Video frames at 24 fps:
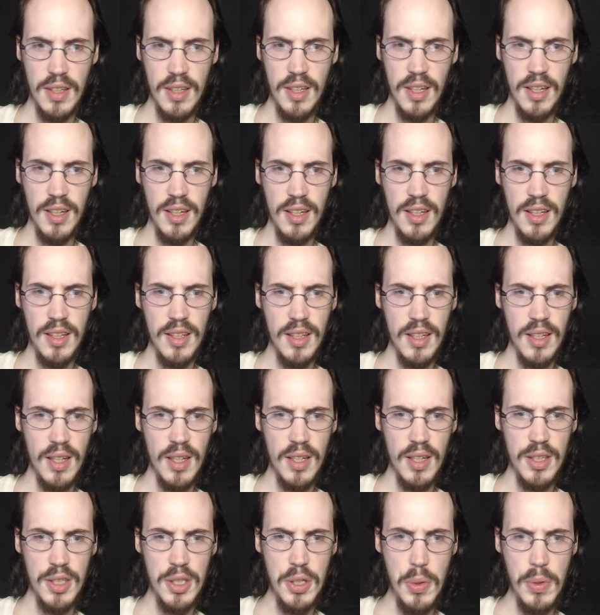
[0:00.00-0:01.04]
Huh.
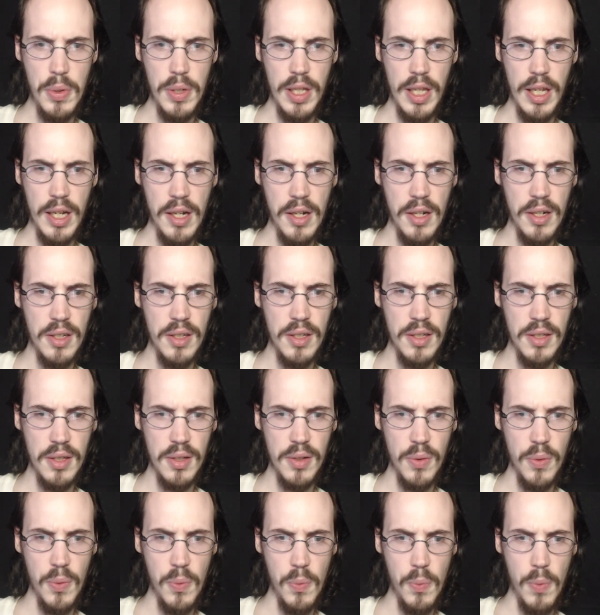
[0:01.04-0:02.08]
2 in the air.
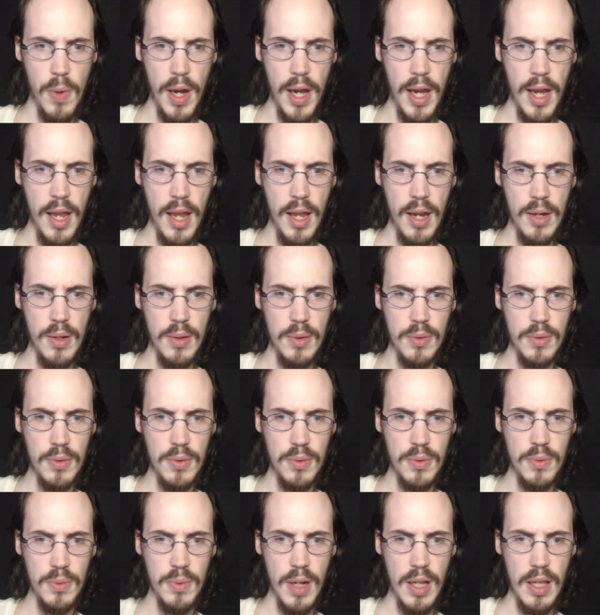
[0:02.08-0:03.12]
Right hand.
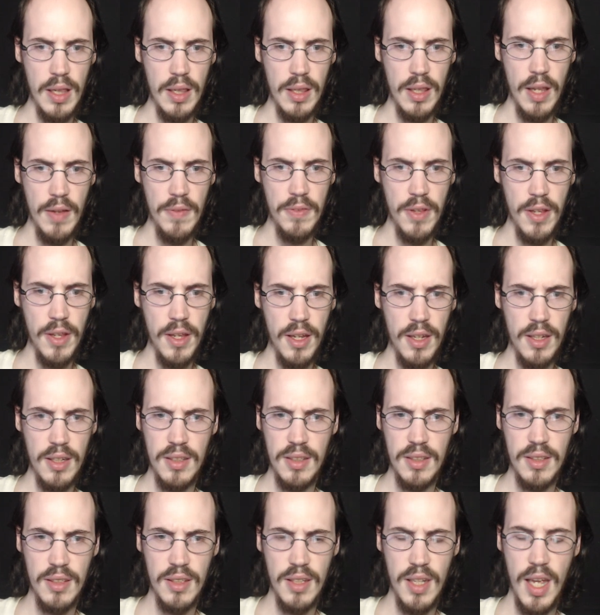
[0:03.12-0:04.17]
Right, left leg.
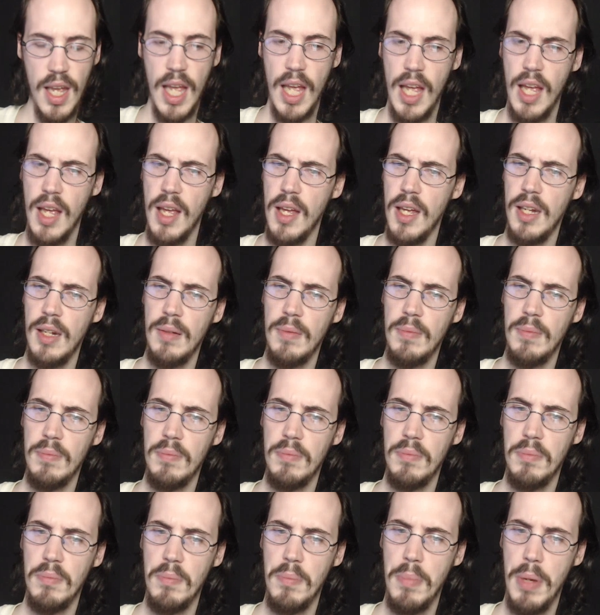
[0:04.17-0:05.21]
And
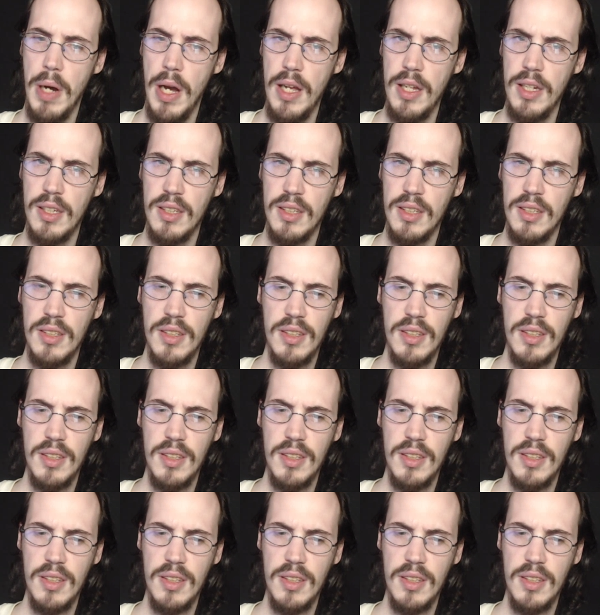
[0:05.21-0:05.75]
butt.